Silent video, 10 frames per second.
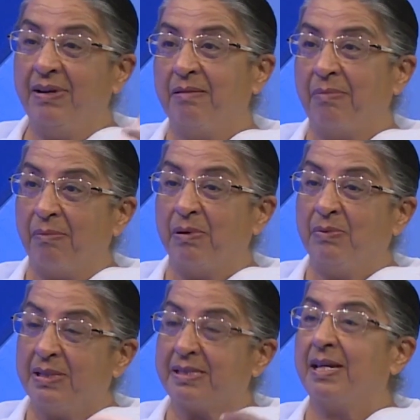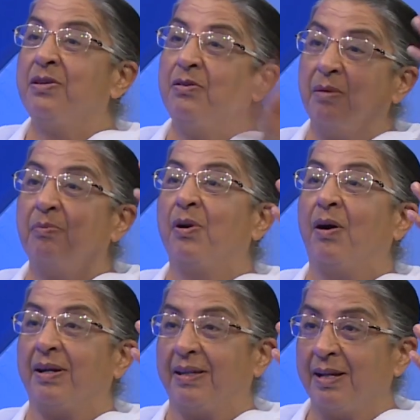and Baba will send you
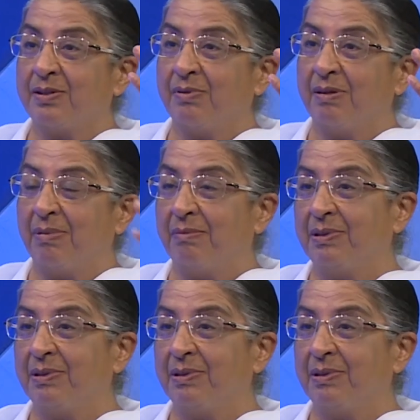abroad. That's what oh.